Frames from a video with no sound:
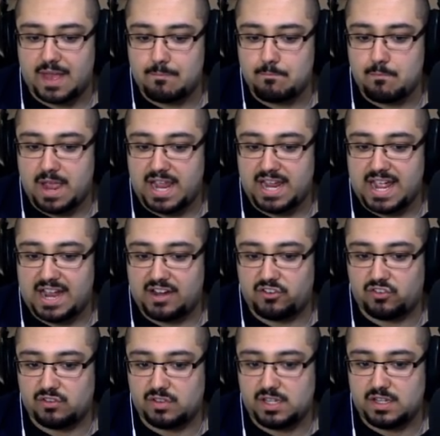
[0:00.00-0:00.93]
That may
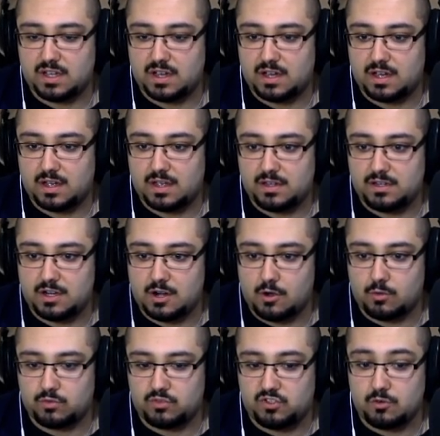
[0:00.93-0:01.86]
actually, uh, you
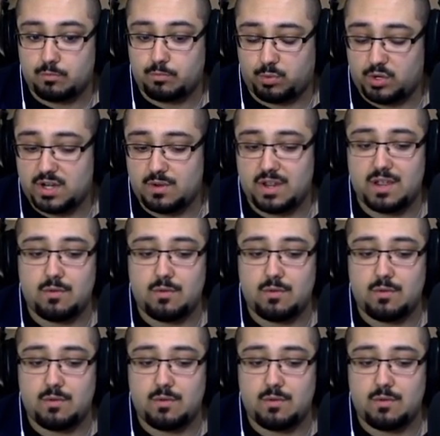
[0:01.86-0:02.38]
know, do pretty.